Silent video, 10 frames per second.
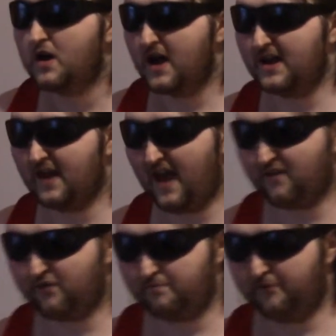And
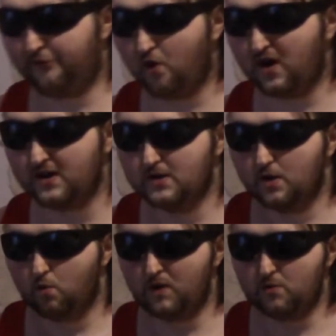as before,
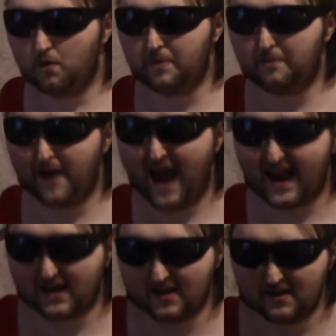we will be
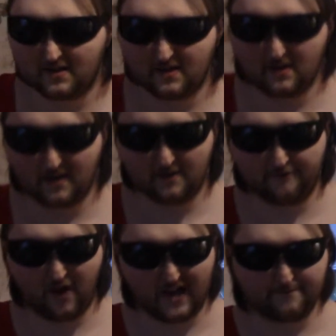back in
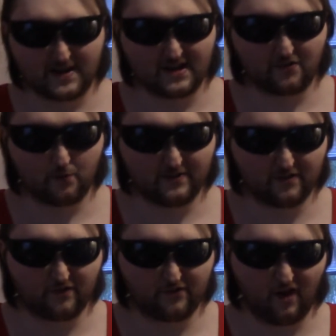5 minutes when
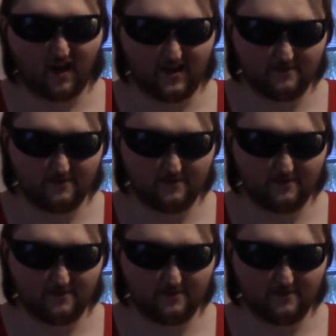this is done.